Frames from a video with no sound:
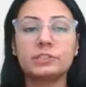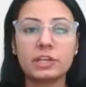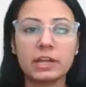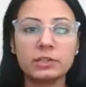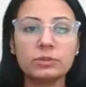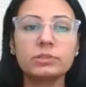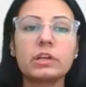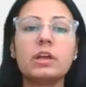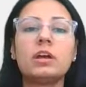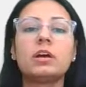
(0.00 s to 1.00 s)
childhood
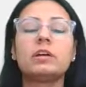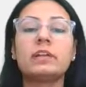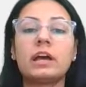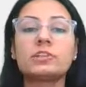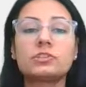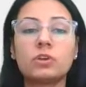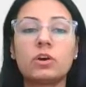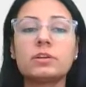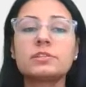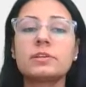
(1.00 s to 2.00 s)
rash
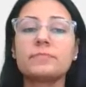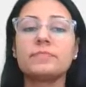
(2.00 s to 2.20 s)
cause.